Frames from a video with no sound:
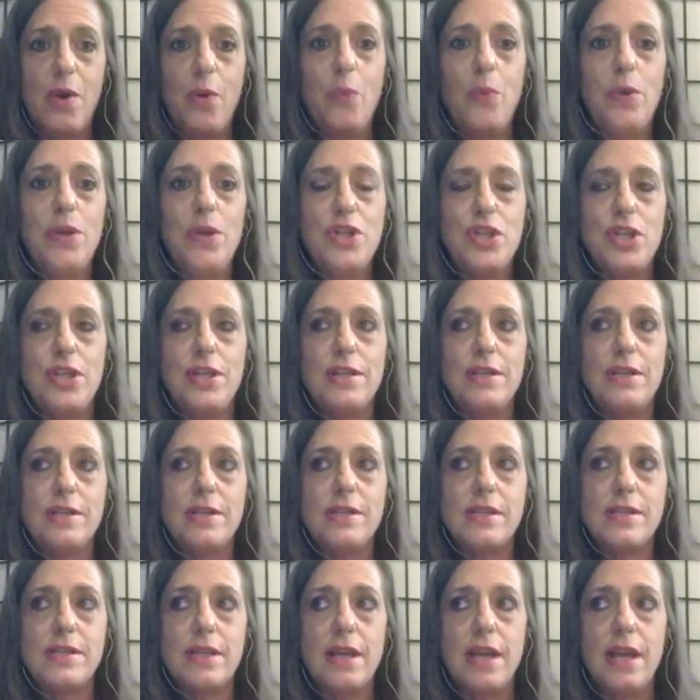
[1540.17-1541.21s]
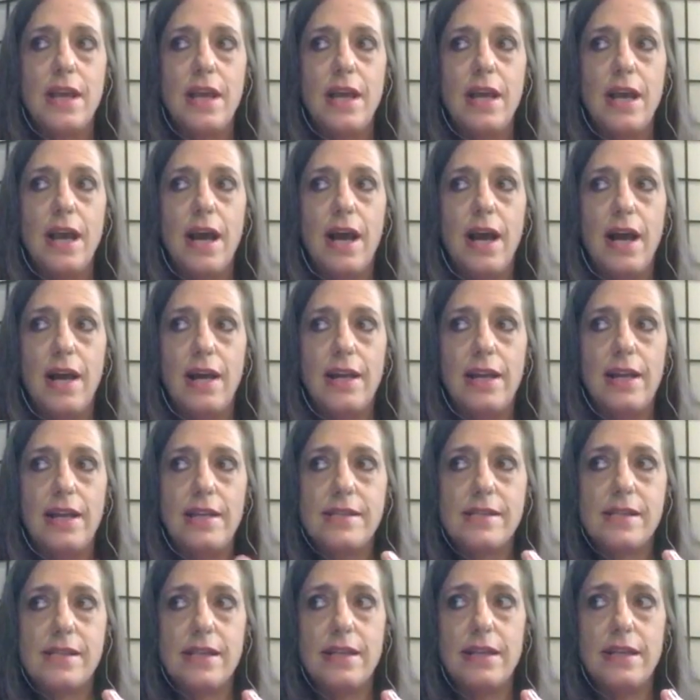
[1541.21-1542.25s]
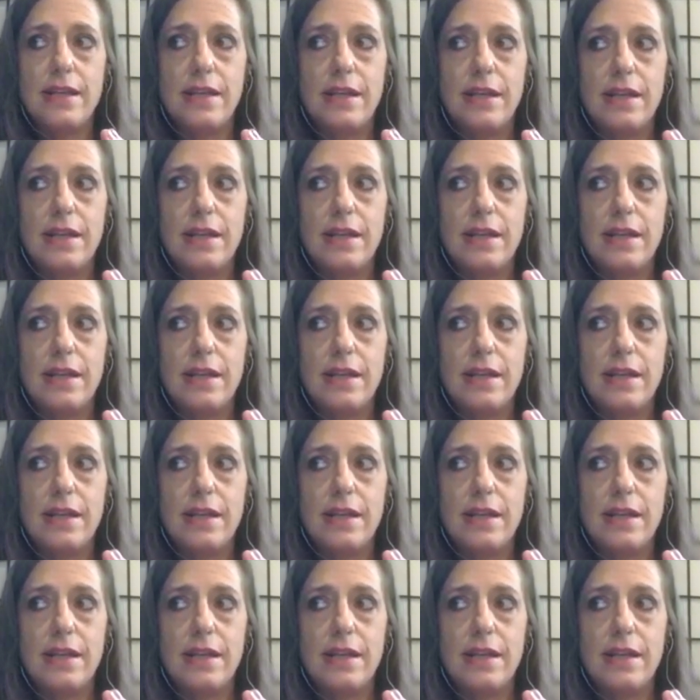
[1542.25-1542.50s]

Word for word: which is: uh, is it